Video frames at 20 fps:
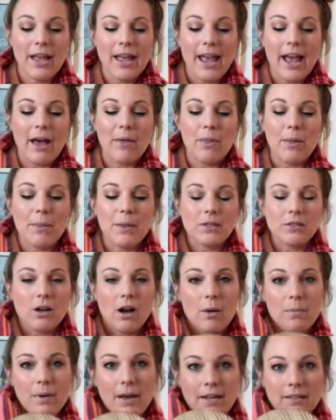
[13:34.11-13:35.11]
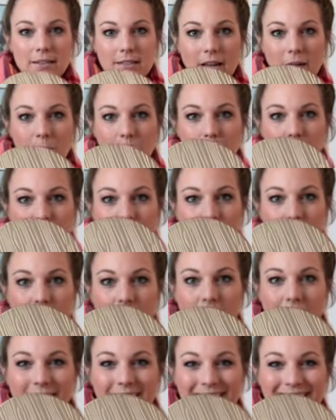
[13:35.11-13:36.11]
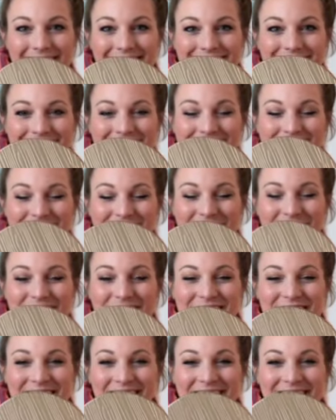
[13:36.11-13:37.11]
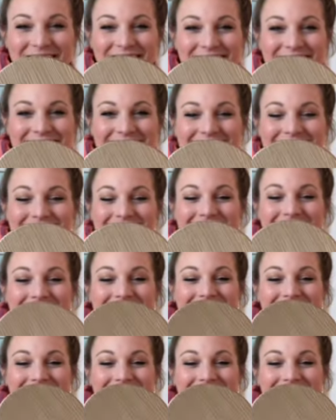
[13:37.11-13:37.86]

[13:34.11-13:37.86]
And then the top has that wood grain look on the lid.